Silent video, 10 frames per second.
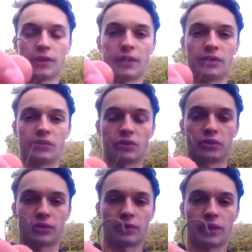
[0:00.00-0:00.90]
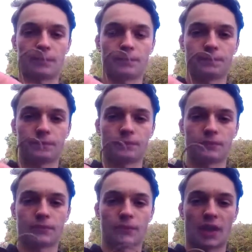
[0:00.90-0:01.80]
and it just looks up.
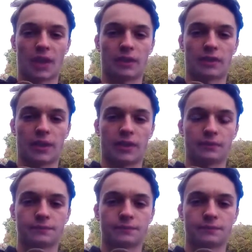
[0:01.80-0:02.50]
Kind of like that.